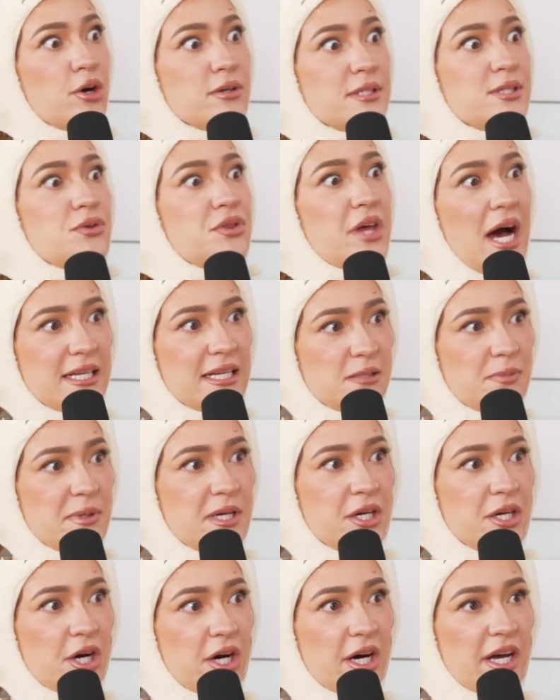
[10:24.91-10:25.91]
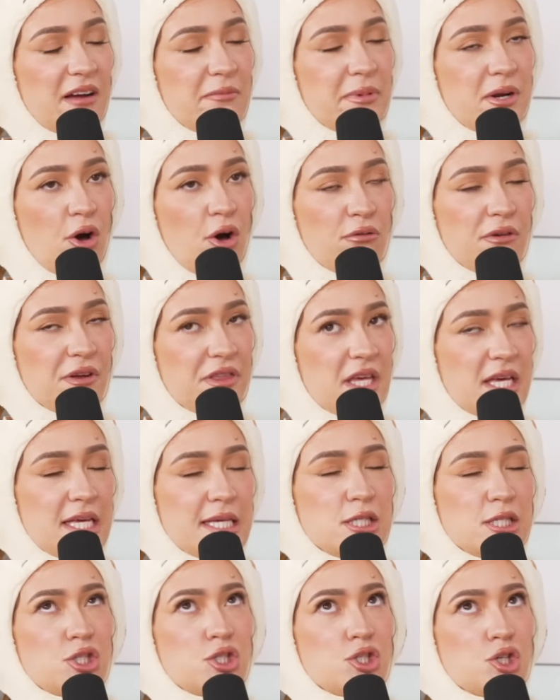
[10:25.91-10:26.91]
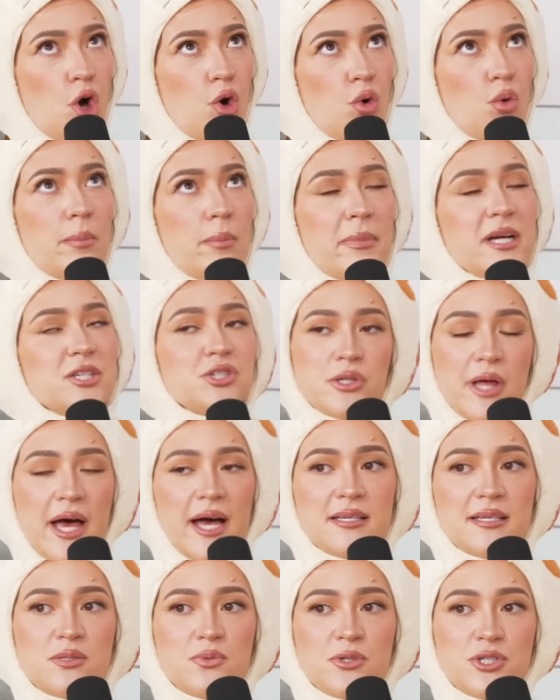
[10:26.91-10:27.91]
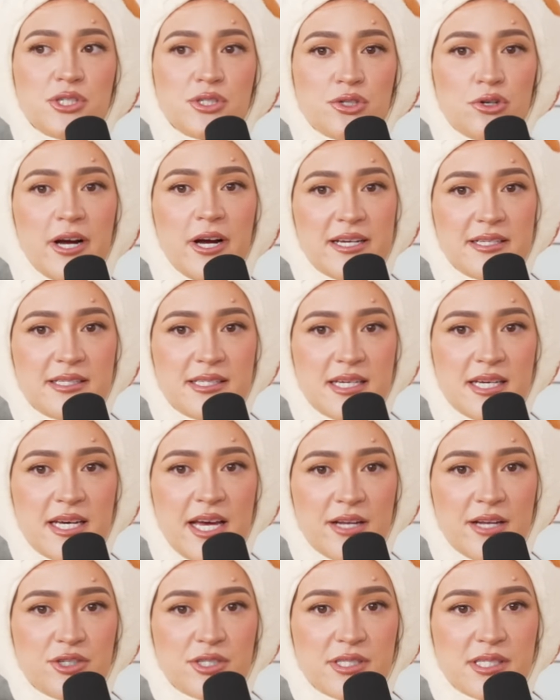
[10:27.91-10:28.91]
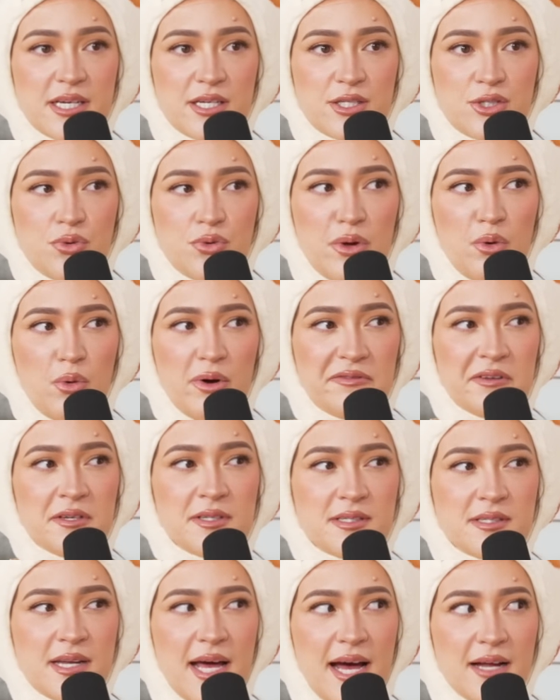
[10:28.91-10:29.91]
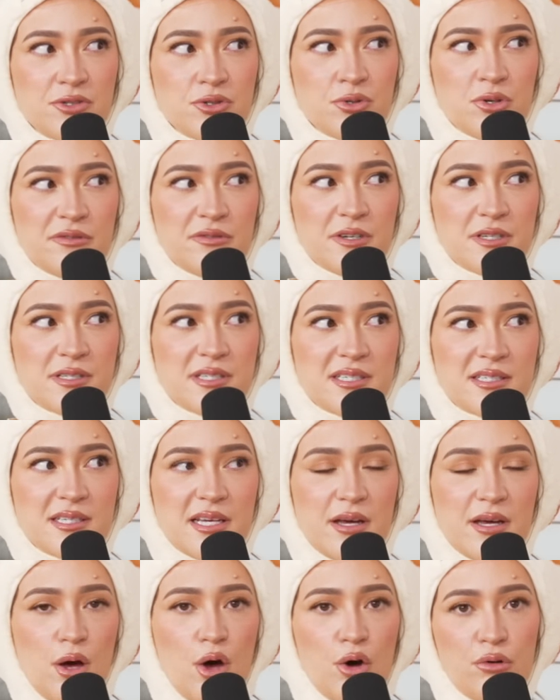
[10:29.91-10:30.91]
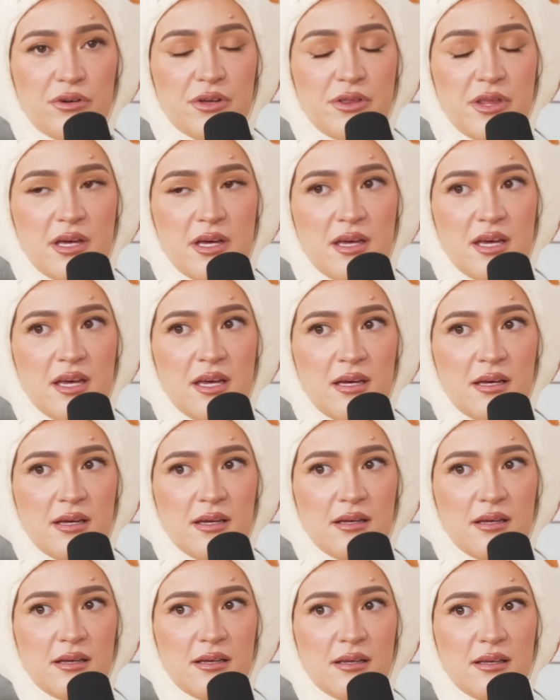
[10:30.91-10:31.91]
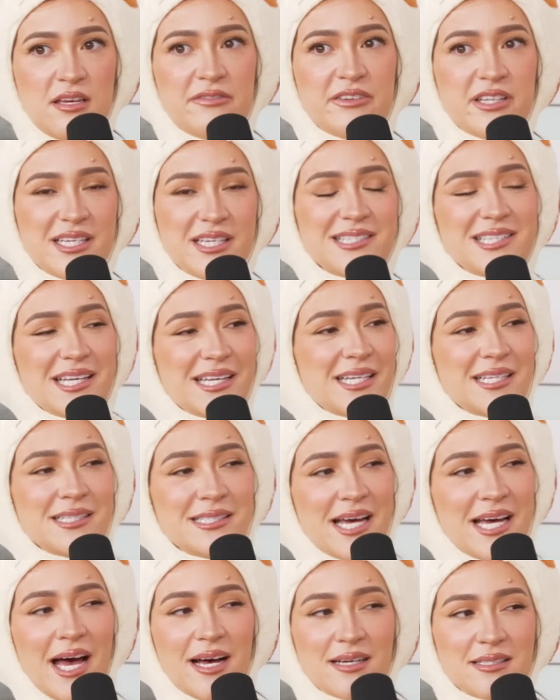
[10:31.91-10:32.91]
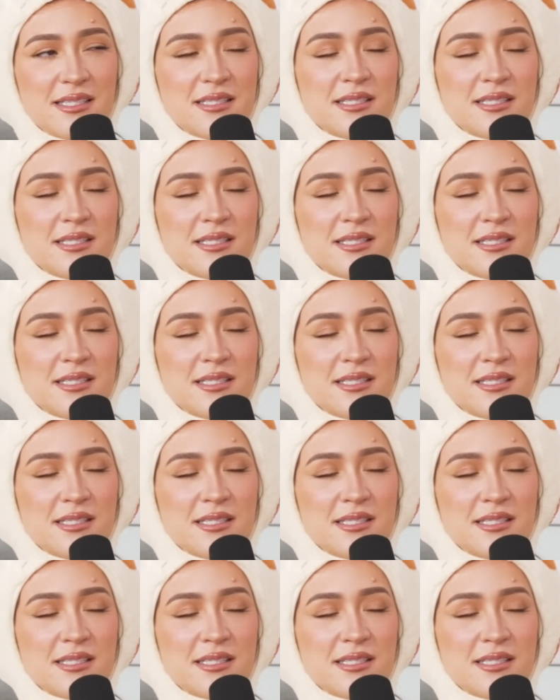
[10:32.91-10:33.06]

No, so that's been good. I've been overthinking so much less, which is crazy. And just like doing what feels natural versus like overthinking, even like sending texts.